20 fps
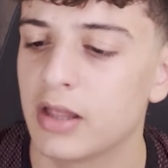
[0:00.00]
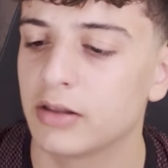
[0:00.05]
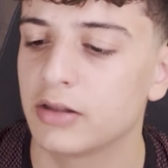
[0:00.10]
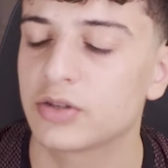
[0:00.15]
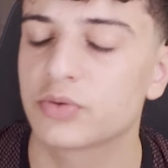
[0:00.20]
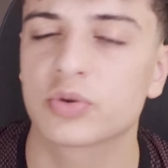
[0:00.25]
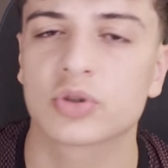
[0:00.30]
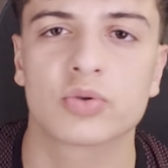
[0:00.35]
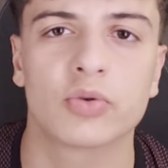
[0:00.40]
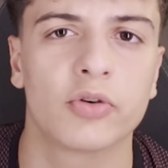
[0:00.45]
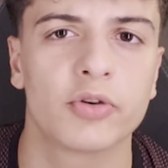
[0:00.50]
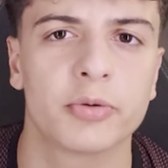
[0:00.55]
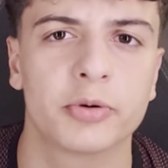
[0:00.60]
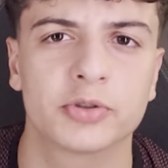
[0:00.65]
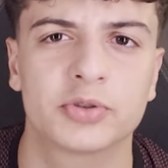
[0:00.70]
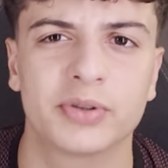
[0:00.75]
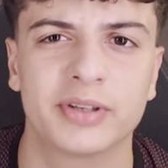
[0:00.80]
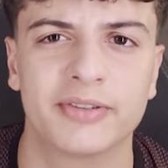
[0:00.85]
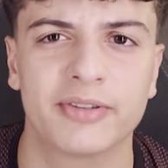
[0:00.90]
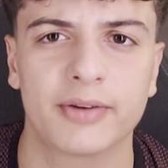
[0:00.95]
This was around
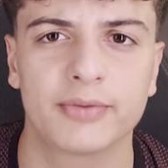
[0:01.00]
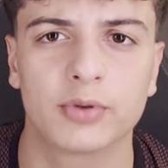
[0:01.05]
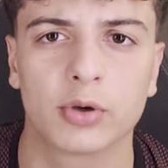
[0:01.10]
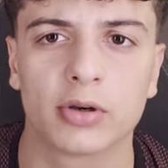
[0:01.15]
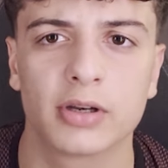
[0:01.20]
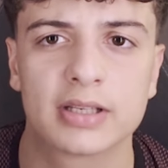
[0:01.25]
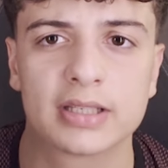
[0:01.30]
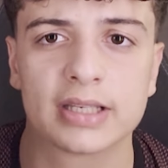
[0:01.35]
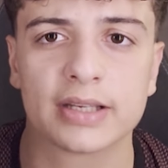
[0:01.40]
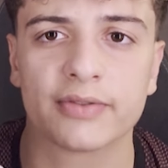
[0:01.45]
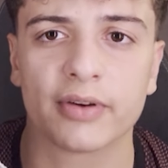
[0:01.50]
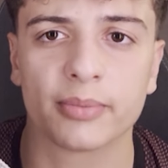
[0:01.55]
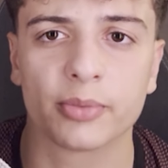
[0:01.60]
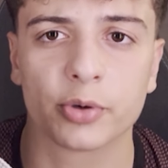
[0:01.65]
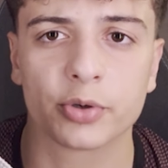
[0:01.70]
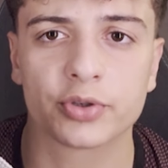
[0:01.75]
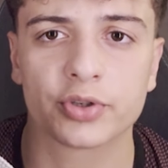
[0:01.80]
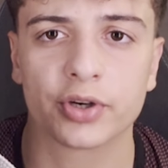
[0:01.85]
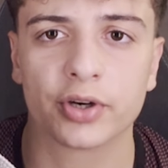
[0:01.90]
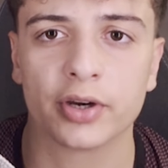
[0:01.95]
about $25 if I'm
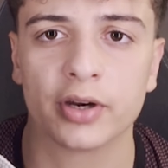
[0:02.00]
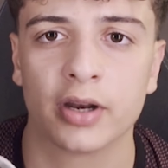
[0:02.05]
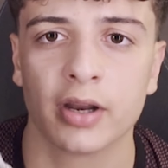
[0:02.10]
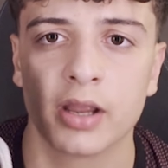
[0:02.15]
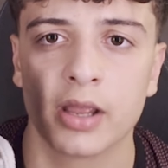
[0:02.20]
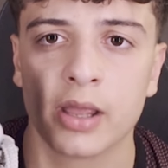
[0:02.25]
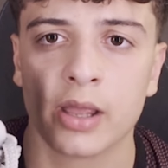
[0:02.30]
not sure.